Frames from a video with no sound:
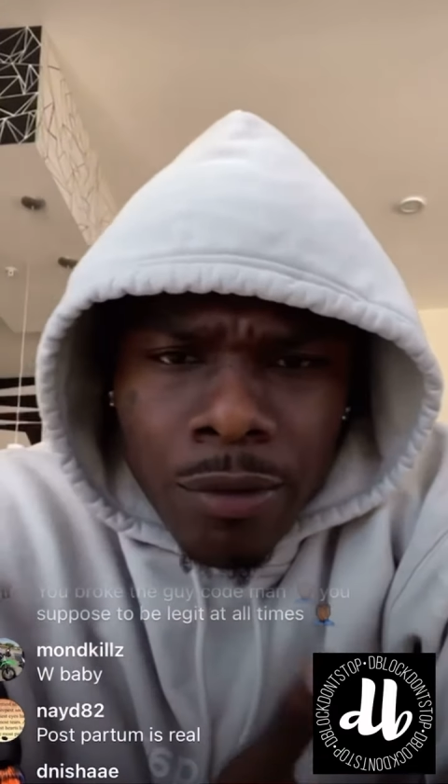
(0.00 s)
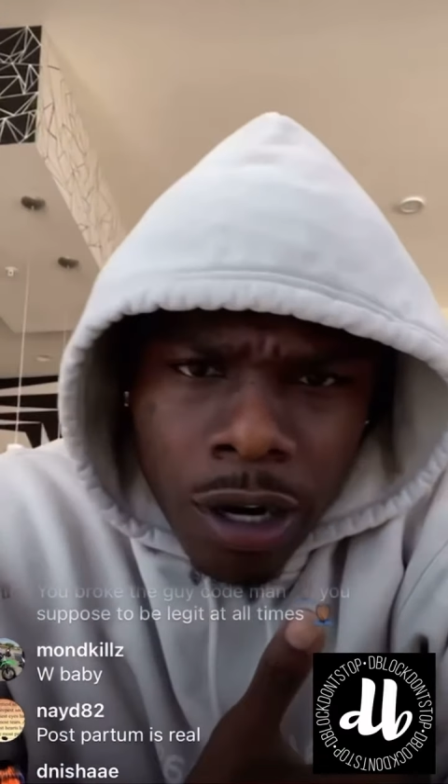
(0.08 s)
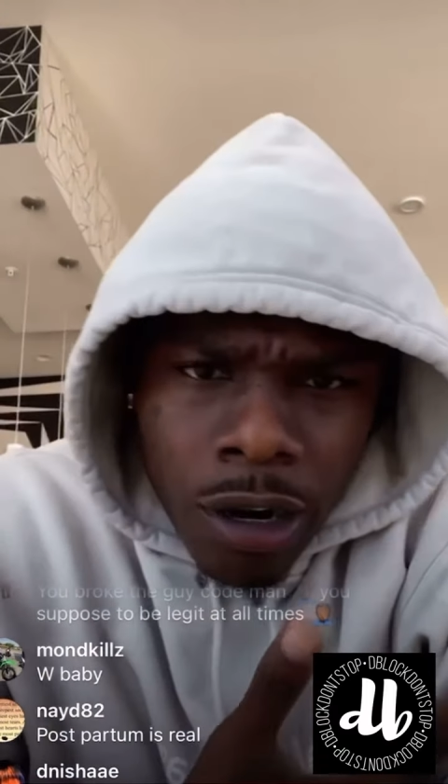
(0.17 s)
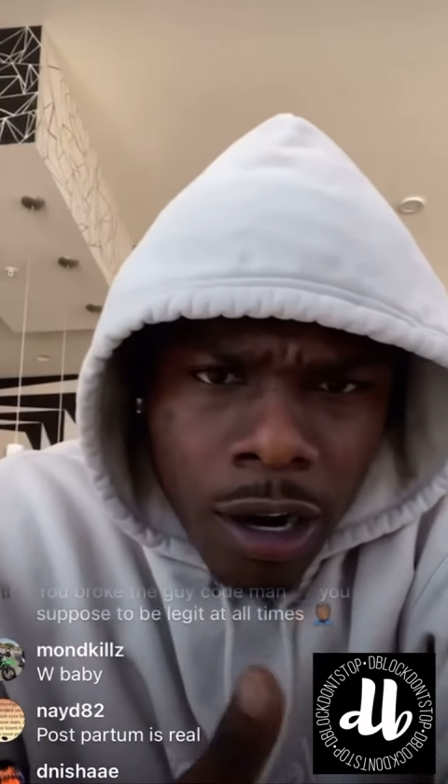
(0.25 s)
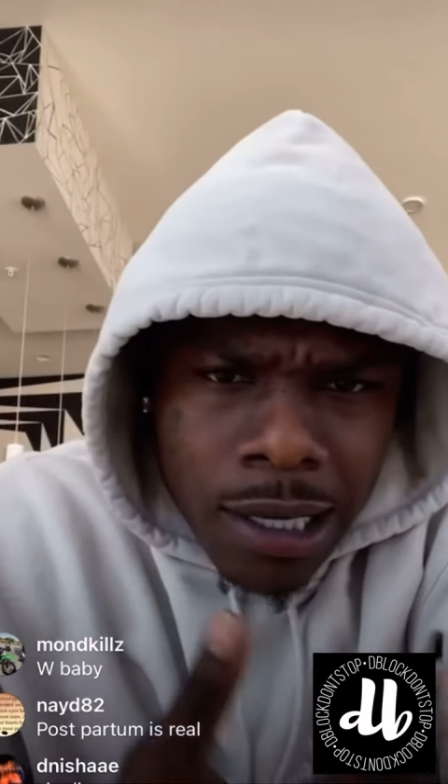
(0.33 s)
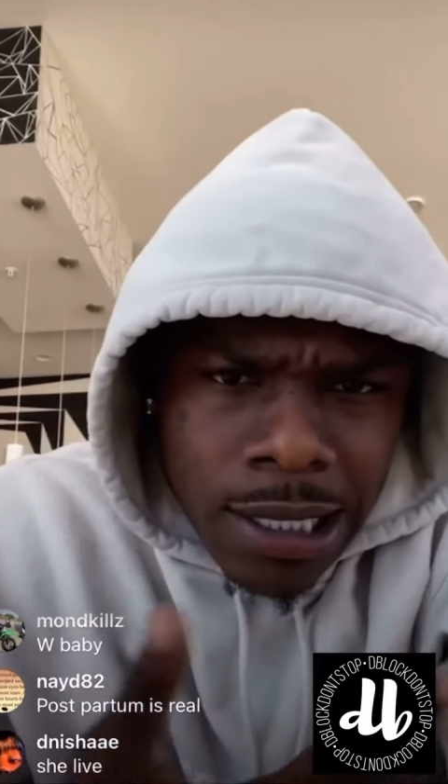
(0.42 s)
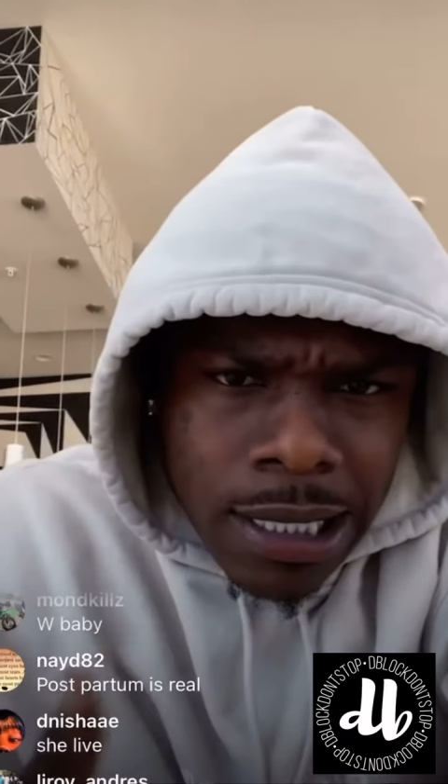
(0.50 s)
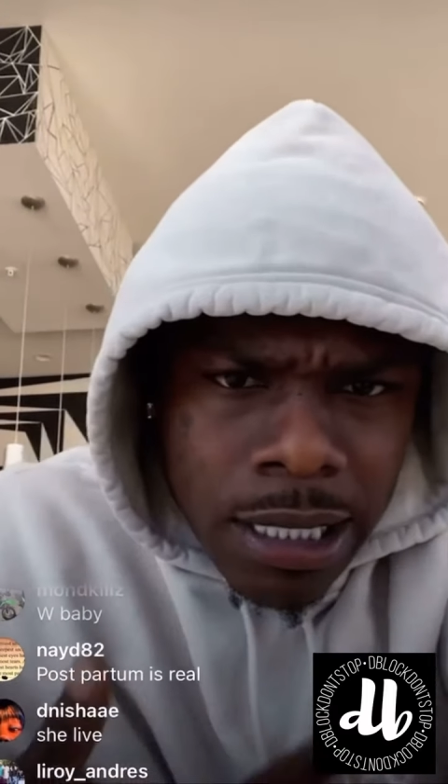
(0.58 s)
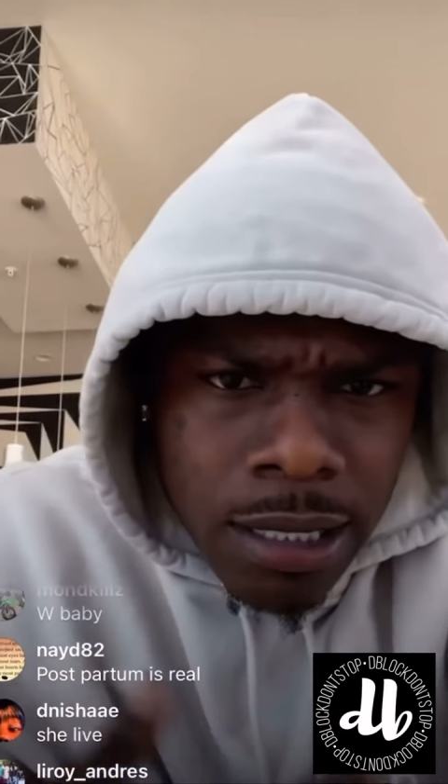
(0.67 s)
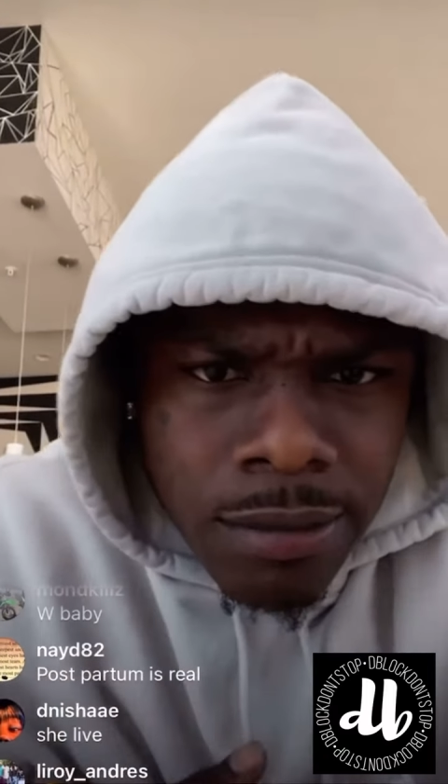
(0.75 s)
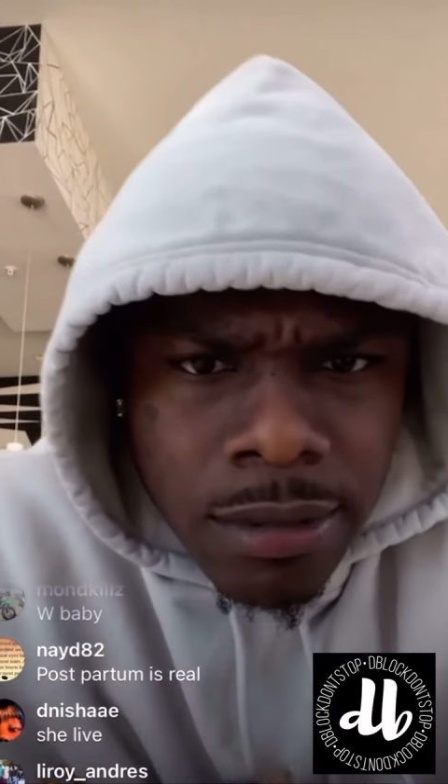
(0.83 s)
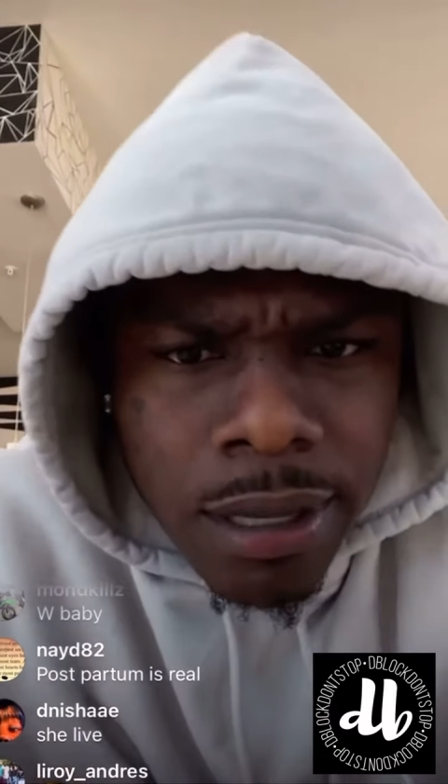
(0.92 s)
And
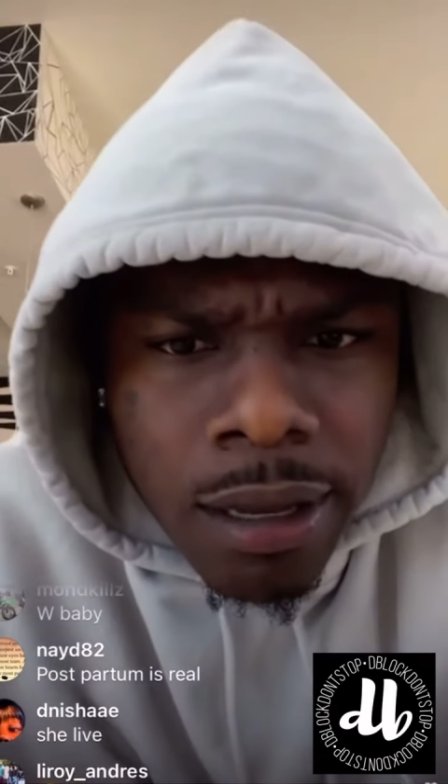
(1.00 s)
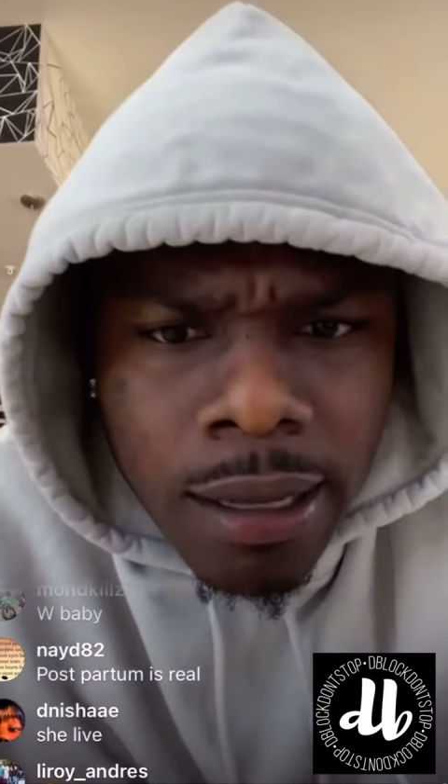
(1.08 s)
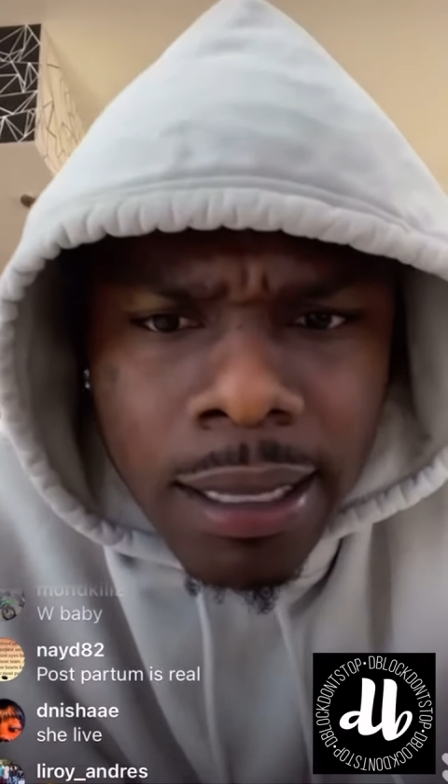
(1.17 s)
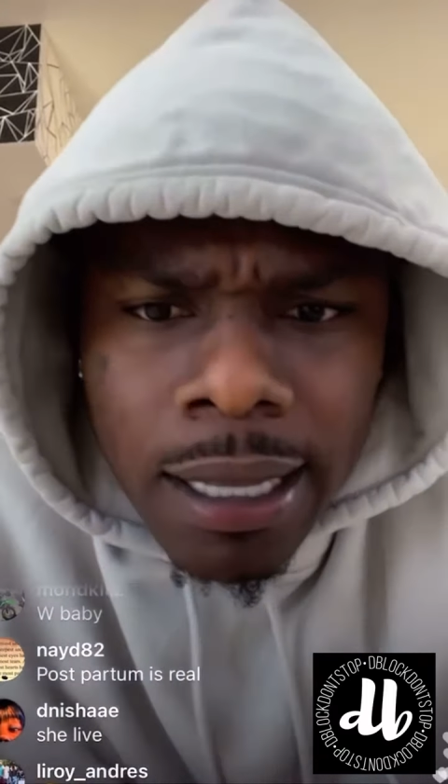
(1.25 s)
regardless of